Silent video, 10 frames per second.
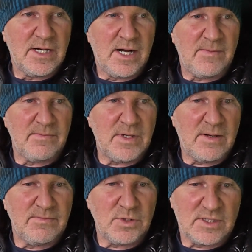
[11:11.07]

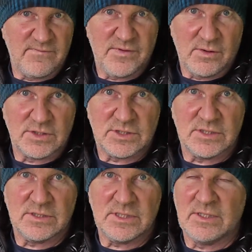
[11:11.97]
I'm looking forward
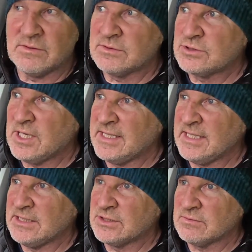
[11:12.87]
to, you know, trying
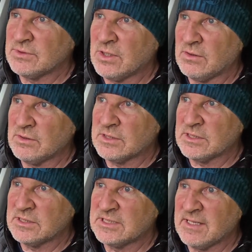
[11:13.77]
it in some
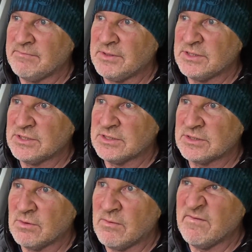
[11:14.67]
colder temperatures.
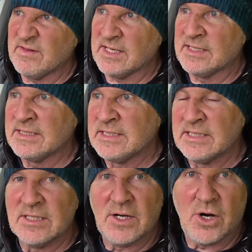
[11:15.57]
So hopefully,
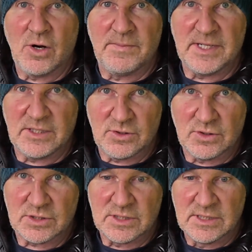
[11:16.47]
all being
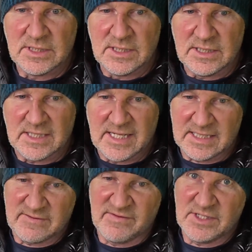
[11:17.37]
good, the
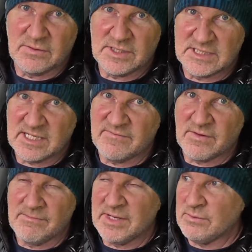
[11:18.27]
next video you see
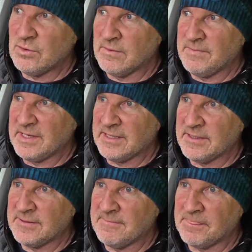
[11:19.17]
from me will be
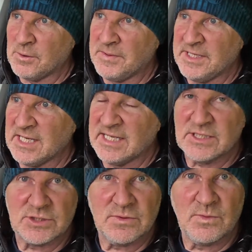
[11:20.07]
up in the
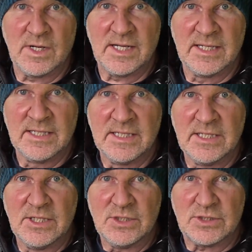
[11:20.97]
lake somewhere.
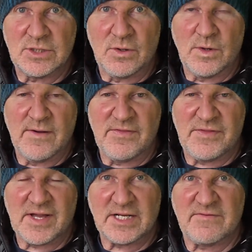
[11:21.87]
So
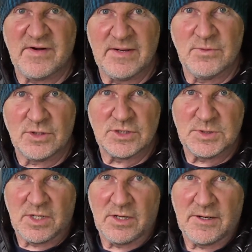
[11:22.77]
thanks very much
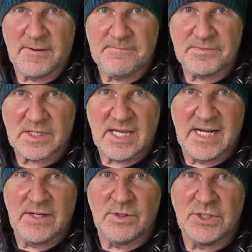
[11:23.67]
for
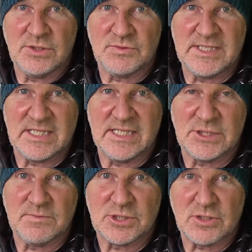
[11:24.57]
anyone who's recently
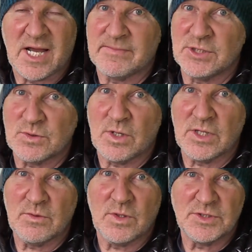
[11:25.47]
subscribed, and to
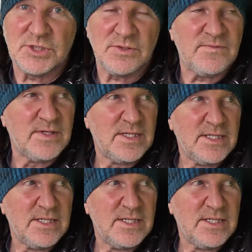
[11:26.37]
all the ones who've